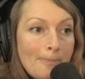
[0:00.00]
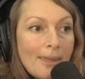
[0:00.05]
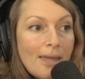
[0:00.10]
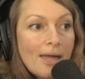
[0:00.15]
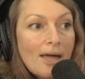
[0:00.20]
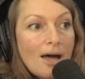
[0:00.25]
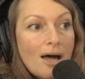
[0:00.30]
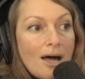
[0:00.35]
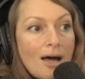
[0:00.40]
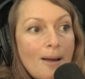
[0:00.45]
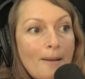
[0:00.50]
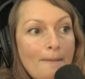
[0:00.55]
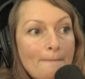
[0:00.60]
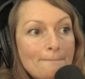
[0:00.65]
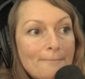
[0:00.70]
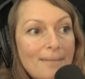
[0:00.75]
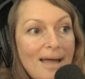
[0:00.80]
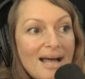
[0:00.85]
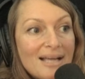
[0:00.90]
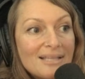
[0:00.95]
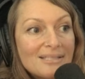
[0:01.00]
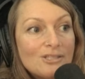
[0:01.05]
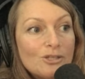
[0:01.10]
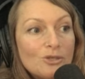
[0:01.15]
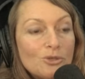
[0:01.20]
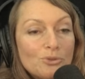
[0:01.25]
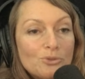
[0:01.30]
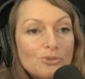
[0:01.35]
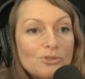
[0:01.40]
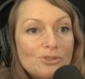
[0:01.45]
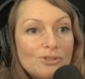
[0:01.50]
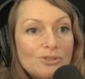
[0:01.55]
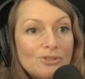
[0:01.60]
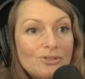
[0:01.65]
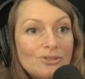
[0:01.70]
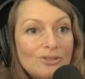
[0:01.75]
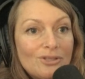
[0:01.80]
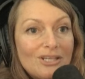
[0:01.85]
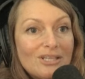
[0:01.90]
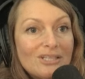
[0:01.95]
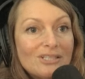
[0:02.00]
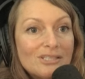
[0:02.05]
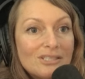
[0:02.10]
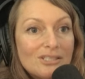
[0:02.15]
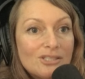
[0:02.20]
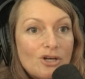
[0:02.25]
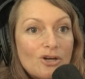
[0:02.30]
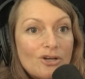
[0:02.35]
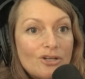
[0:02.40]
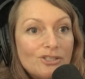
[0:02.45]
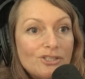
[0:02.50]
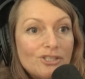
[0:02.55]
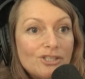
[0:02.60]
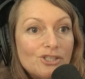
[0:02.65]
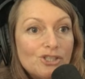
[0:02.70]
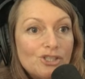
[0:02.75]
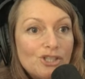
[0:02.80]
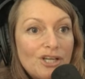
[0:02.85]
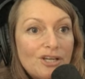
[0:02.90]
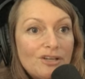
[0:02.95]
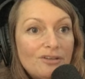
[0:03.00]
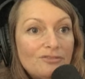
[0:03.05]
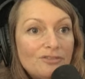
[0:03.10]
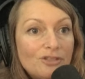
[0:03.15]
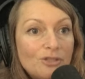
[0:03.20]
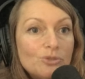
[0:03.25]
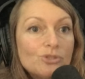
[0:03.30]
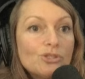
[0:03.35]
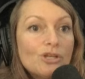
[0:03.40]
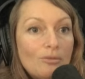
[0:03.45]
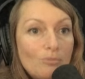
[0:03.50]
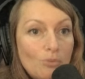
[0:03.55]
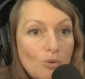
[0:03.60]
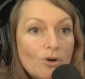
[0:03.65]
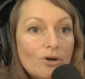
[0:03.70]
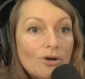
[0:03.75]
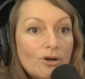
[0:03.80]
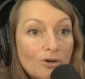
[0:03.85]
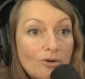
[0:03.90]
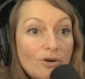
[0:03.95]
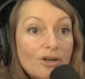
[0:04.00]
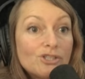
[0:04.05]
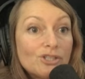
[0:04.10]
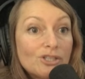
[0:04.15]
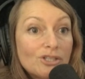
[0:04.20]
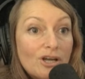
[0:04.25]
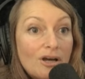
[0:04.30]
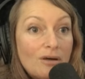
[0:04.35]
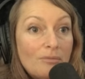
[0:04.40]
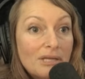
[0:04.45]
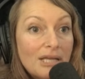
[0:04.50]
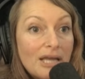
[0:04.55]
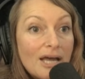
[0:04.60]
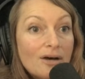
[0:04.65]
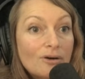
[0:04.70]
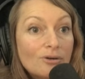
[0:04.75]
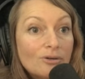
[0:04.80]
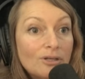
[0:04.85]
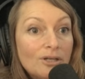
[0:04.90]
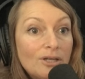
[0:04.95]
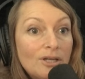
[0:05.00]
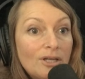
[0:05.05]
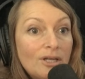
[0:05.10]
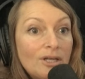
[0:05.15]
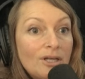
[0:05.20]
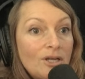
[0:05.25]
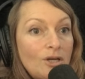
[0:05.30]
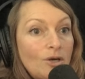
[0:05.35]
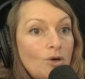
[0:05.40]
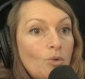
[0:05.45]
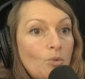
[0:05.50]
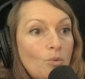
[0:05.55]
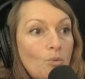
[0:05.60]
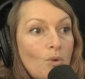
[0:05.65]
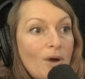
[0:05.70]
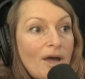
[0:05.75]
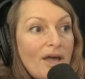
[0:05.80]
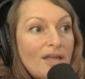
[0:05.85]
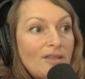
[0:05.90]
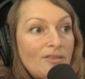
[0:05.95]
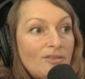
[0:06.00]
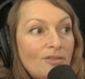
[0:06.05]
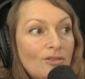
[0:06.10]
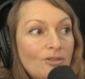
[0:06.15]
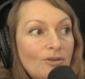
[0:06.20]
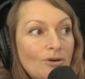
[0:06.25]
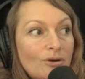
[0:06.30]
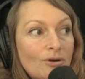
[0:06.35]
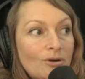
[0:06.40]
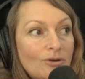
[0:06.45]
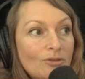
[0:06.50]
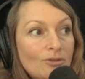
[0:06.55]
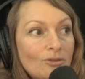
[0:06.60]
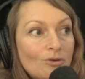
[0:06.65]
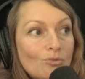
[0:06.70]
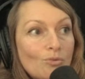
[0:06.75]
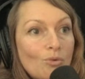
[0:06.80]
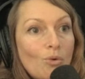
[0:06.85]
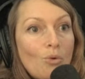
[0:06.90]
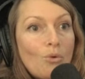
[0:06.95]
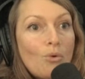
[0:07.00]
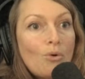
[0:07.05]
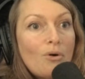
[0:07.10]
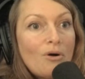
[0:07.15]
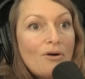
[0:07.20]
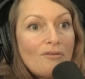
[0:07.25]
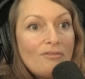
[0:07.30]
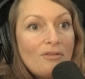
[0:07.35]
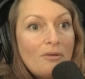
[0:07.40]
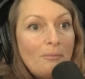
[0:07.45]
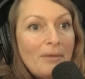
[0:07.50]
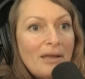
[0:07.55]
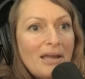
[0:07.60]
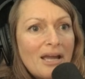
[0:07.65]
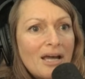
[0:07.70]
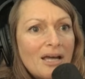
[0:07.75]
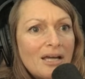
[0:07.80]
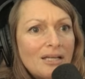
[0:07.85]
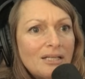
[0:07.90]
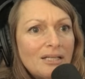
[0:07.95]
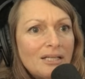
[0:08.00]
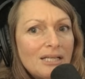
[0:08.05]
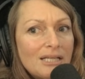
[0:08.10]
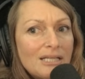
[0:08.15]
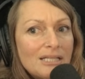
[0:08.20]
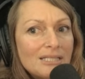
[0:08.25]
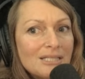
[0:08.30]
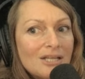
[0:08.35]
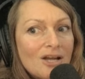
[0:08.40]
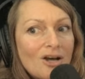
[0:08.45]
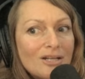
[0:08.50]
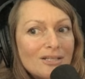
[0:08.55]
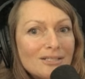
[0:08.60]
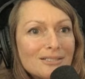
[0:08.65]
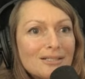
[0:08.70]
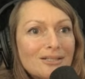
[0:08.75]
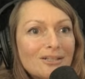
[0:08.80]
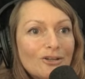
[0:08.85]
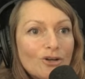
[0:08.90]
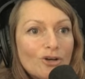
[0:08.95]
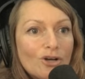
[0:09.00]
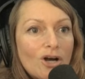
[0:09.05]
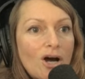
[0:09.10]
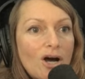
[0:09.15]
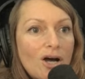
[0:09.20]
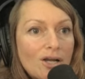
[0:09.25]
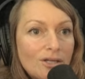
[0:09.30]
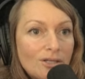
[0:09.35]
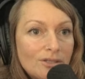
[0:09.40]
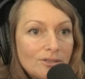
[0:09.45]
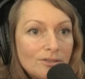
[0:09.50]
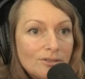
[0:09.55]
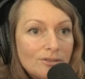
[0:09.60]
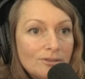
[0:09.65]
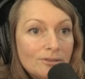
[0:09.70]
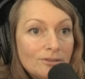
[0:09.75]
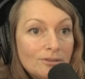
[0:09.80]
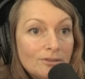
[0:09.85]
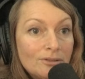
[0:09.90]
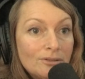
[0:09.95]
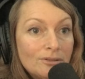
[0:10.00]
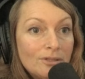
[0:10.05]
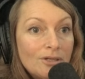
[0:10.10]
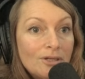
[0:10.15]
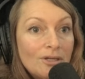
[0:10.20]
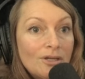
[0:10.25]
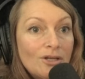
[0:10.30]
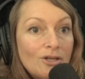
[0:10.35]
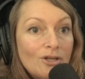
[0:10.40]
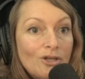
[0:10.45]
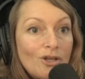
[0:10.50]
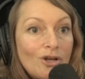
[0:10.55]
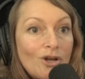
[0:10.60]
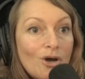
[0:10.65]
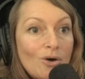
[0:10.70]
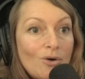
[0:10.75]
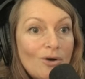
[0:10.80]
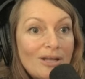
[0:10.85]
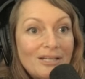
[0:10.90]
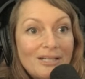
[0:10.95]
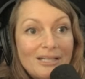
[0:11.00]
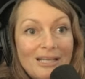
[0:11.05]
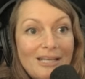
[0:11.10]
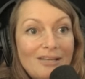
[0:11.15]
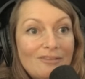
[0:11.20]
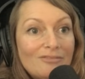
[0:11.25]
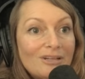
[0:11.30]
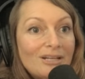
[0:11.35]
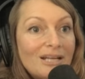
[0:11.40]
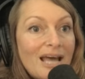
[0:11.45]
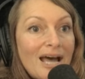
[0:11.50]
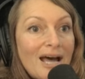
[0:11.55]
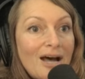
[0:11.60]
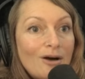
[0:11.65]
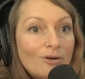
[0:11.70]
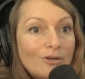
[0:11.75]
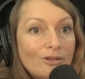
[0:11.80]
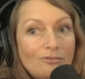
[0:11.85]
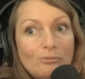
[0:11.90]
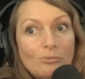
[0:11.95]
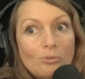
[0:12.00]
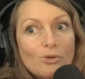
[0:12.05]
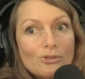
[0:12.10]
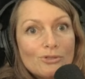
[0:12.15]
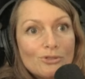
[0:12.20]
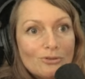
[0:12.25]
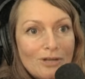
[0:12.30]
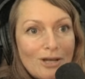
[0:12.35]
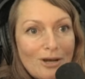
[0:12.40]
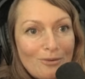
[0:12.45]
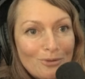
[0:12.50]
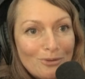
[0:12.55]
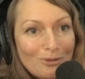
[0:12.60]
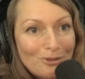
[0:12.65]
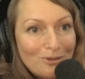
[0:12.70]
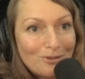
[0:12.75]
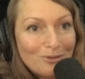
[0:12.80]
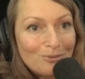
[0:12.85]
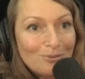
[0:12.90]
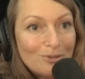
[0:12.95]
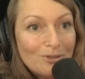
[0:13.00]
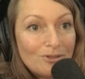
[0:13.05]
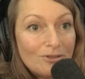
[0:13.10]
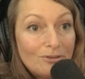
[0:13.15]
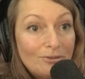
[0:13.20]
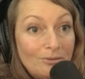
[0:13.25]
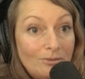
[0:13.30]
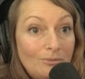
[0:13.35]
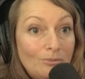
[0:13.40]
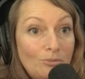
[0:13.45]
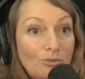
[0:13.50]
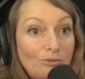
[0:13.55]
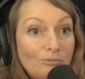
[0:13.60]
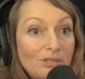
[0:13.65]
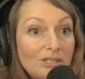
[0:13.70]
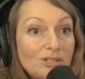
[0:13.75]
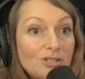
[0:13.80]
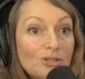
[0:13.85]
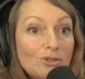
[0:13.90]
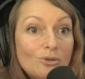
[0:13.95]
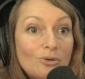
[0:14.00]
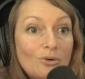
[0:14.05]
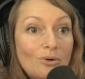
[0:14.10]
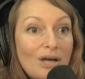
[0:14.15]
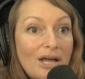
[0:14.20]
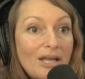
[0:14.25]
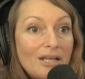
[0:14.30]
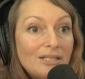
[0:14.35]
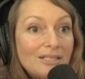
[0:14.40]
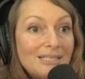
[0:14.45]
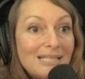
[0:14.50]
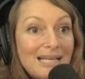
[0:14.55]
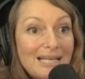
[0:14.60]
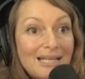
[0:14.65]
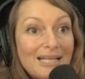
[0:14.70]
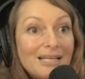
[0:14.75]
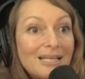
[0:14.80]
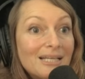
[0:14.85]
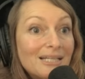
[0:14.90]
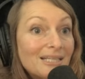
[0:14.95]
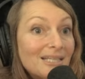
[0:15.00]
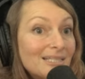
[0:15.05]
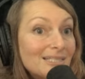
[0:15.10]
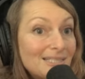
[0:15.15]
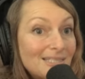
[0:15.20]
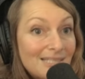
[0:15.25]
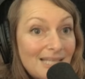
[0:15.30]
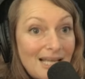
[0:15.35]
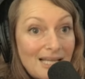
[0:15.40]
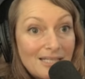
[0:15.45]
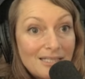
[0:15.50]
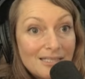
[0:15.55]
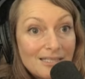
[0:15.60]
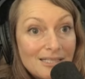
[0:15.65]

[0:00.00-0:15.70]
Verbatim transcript: um, as those things started to shift, you saw more aggression coming out mm. when the the role of the man is not as clear cut. Mm-hmm. You know, and even now, even more so now with the with with Me Too and dating and consent,